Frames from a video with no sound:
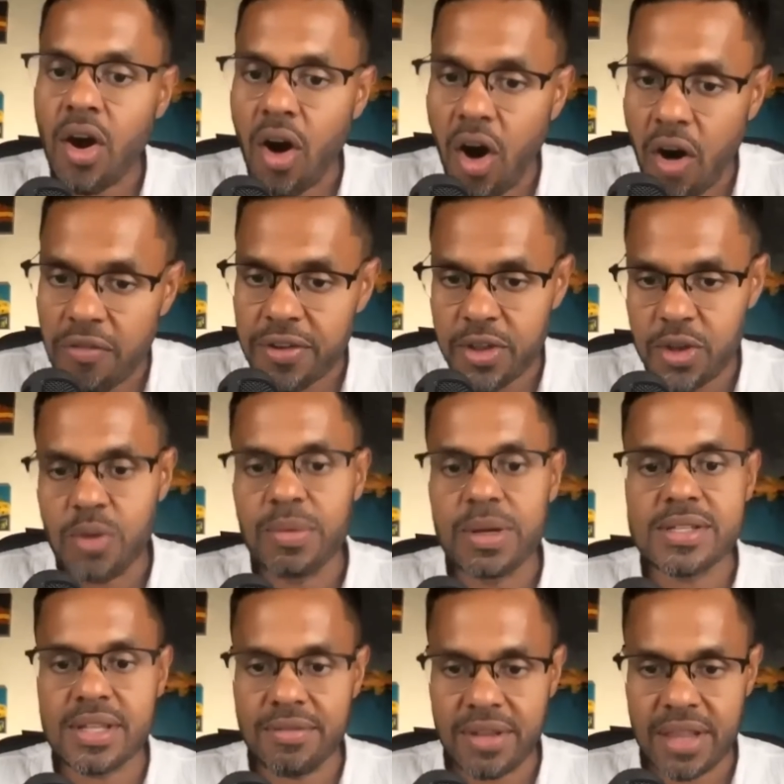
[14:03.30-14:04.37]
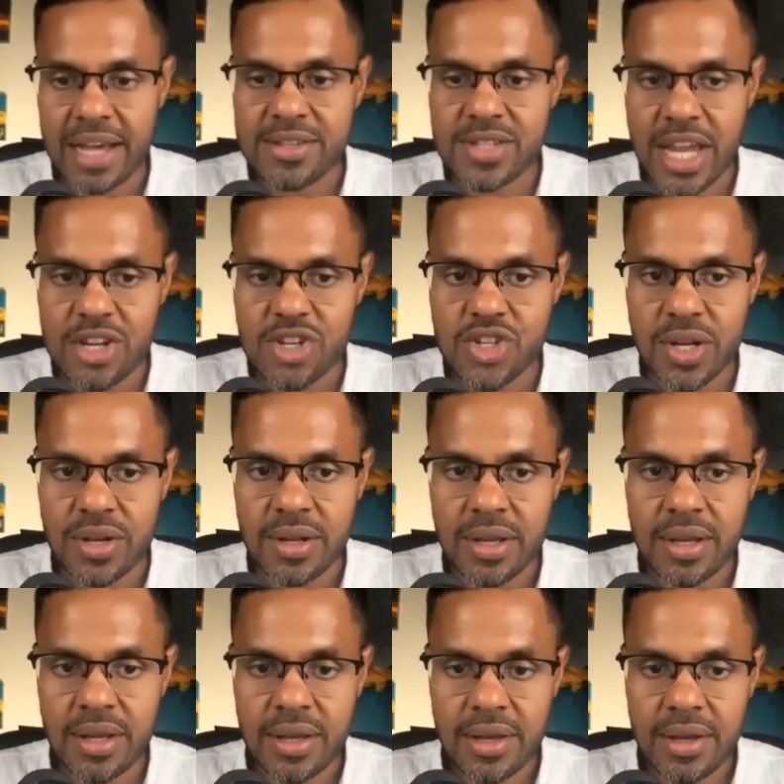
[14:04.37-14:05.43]
of human civilization.
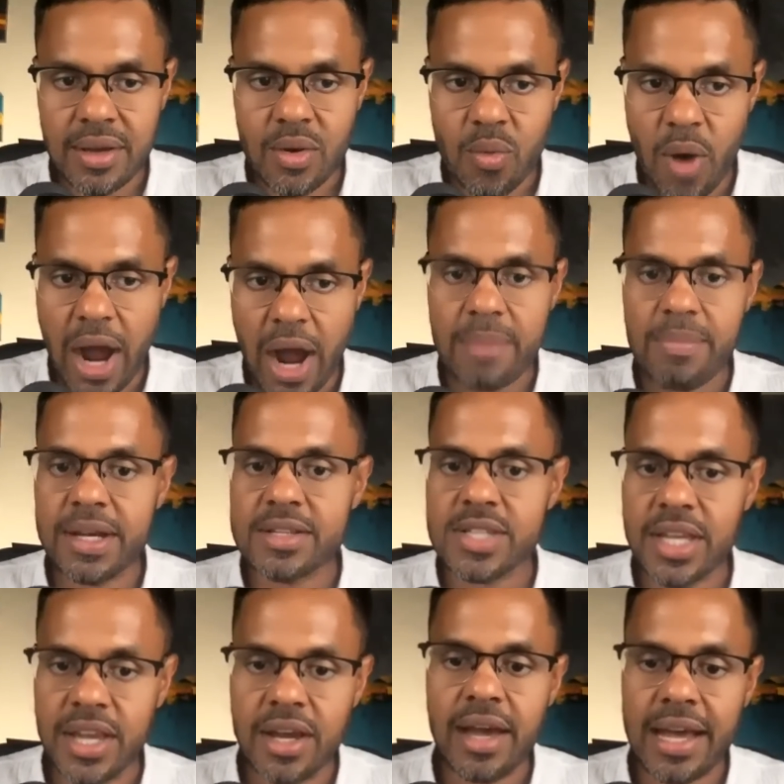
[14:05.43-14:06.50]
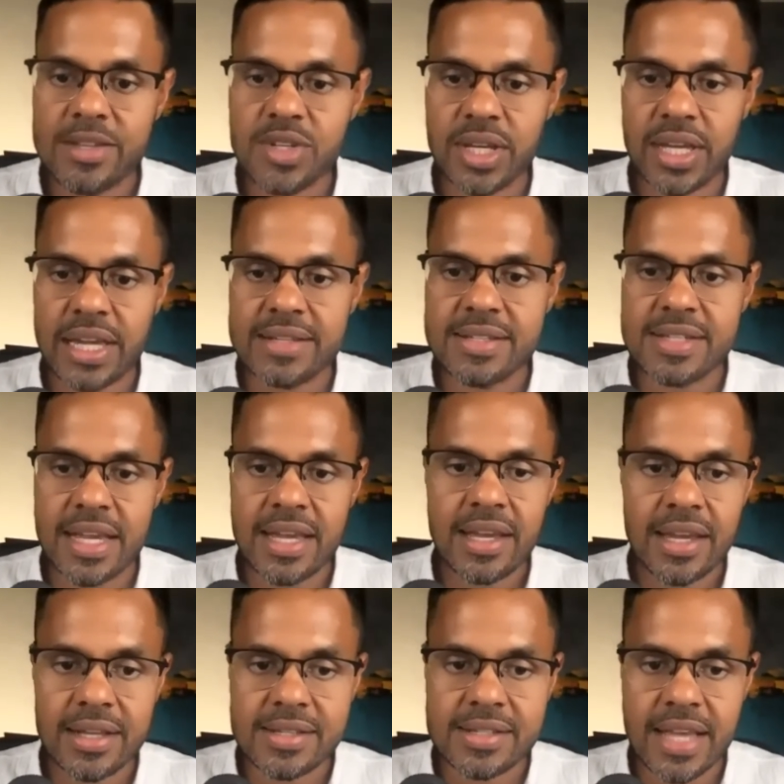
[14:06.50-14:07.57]
Why? Because here, as you can
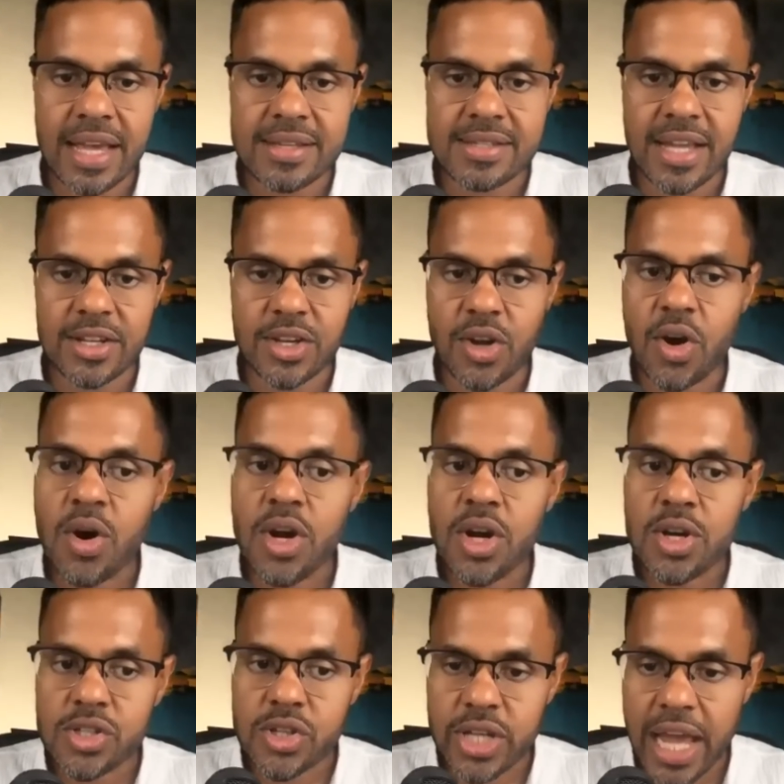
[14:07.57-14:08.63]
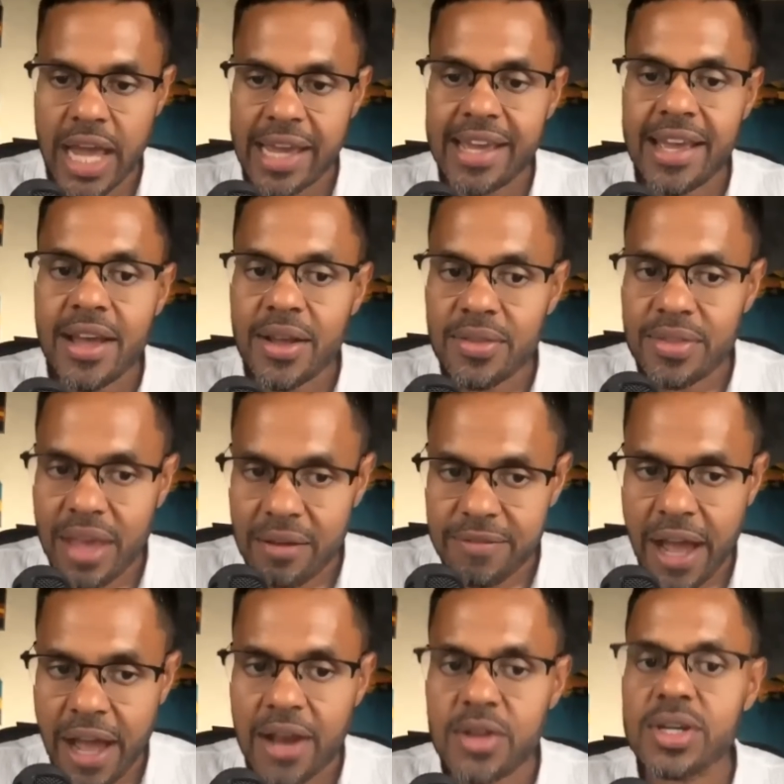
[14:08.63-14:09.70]
see, it says that, today their
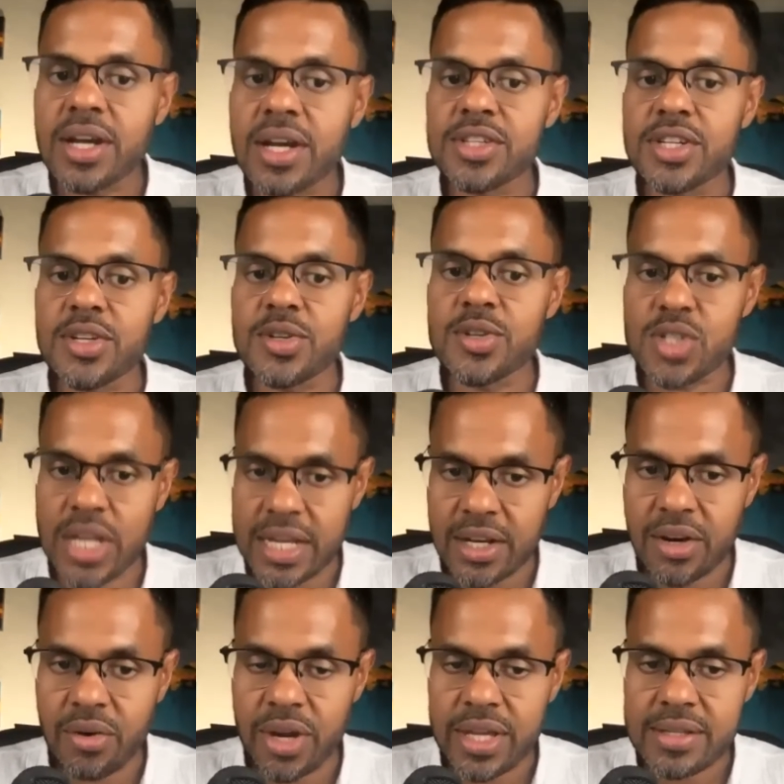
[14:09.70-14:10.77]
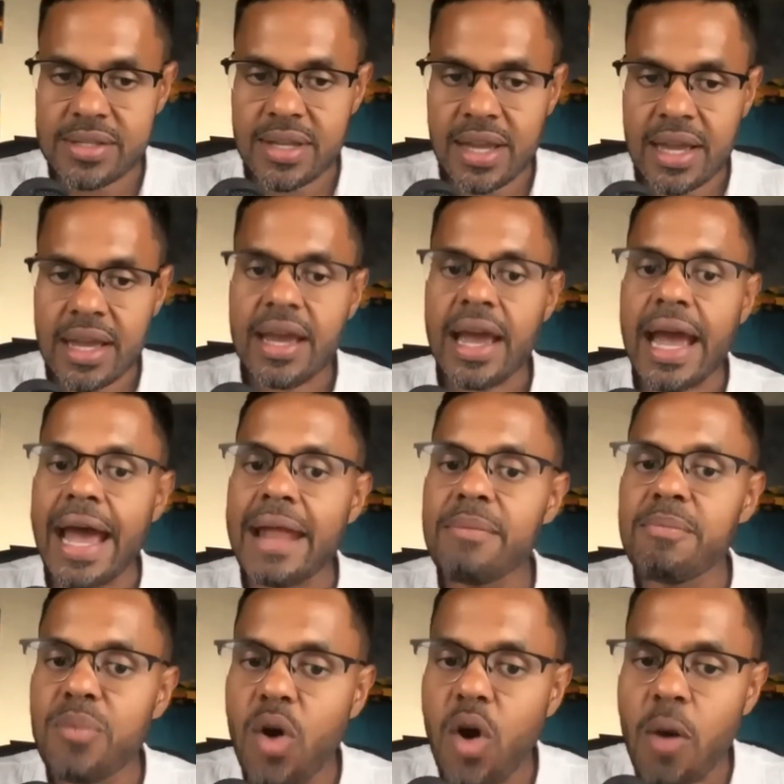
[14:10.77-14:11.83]
value continues to increase
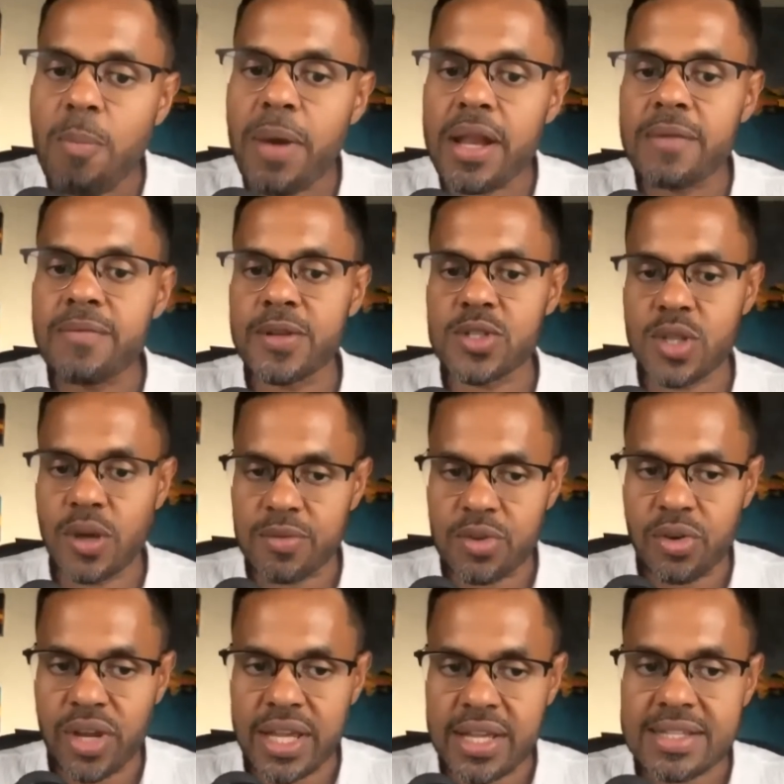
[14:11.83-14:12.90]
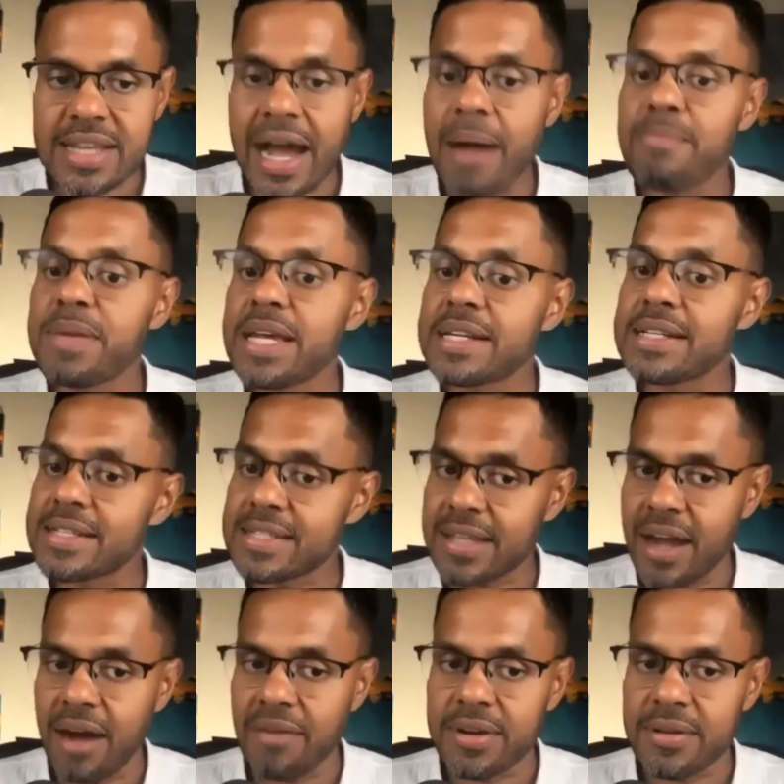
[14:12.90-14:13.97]
and more benefits of trees are being
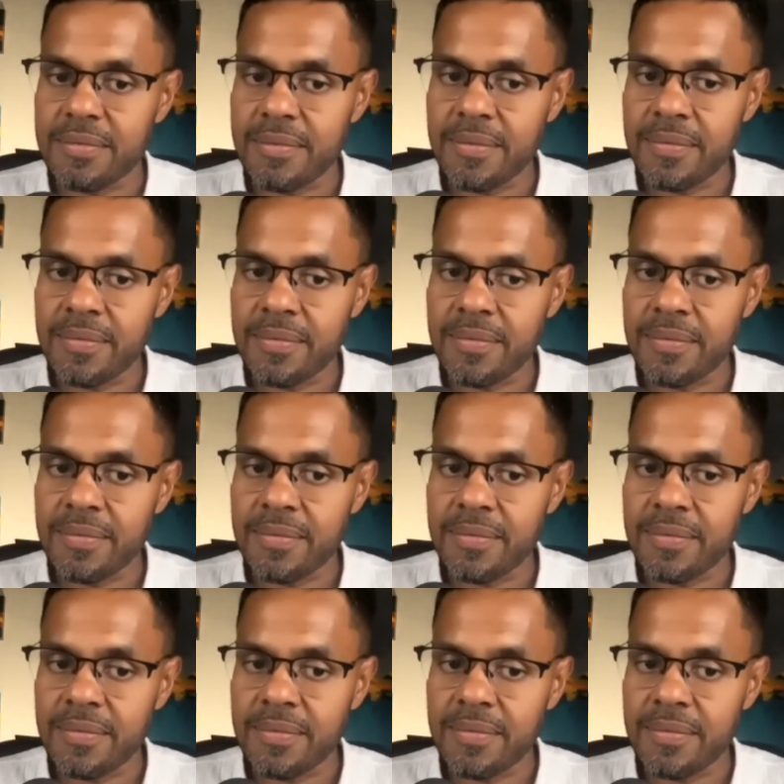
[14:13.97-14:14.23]
discovered